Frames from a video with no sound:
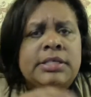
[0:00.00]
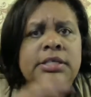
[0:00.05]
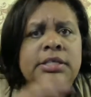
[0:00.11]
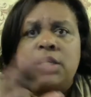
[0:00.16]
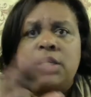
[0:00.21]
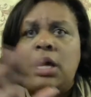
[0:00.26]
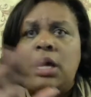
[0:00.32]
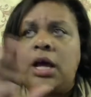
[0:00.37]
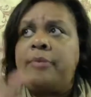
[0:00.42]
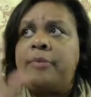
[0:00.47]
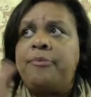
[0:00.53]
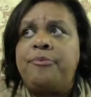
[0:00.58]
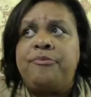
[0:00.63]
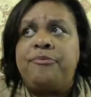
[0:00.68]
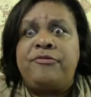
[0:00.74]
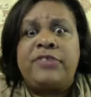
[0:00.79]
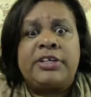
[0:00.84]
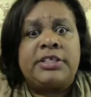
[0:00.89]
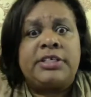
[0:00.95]
I said, y'all,
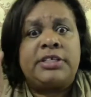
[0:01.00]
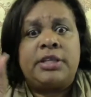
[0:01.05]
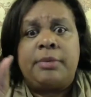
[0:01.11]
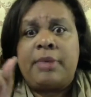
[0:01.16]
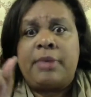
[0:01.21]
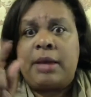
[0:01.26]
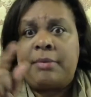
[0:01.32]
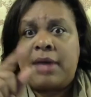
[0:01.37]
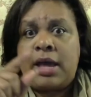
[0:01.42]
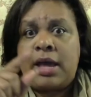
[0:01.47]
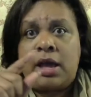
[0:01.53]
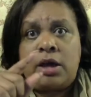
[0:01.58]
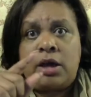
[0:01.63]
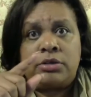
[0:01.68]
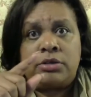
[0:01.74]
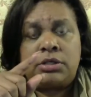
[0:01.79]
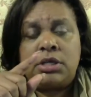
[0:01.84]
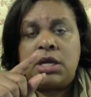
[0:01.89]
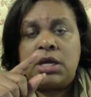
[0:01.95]
I'm fixing to buy
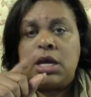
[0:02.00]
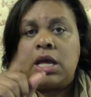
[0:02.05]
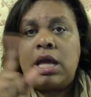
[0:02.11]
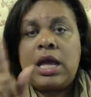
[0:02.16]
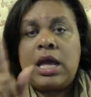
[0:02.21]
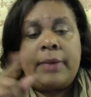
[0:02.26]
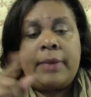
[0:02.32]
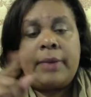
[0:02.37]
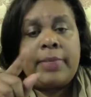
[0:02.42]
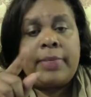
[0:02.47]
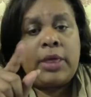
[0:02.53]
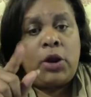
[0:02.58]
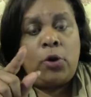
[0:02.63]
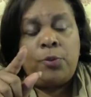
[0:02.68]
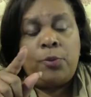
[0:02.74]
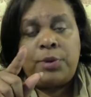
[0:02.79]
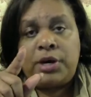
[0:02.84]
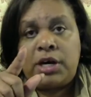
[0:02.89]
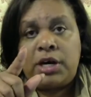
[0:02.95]
my house.
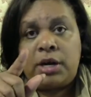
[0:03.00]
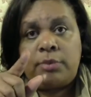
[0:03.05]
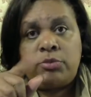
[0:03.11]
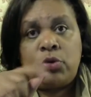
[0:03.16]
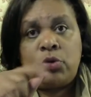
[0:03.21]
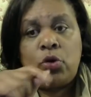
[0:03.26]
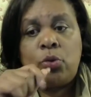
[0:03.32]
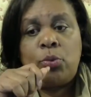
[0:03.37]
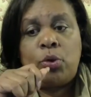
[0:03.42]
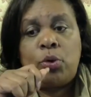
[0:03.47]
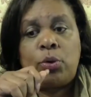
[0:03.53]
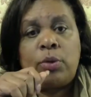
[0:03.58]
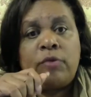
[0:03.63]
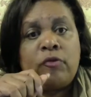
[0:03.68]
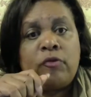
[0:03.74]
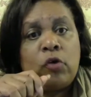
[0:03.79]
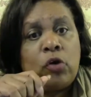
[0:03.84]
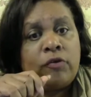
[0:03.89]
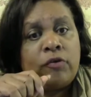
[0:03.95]
I'm not opening up
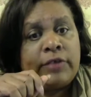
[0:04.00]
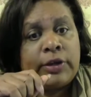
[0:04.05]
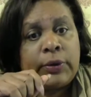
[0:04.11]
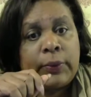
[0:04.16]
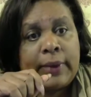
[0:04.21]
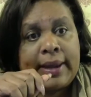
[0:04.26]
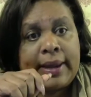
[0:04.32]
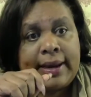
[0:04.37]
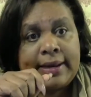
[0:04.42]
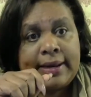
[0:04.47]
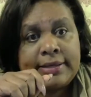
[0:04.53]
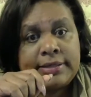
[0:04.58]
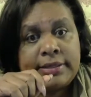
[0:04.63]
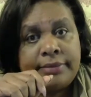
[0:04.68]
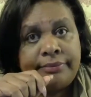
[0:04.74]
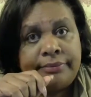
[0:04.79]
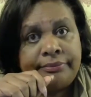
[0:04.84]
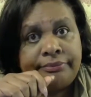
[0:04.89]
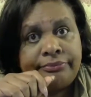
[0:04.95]
no revolving
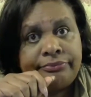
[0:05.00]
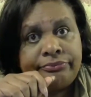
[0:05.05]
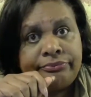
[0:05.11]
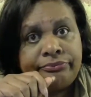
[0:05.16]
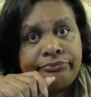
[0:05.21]
credit.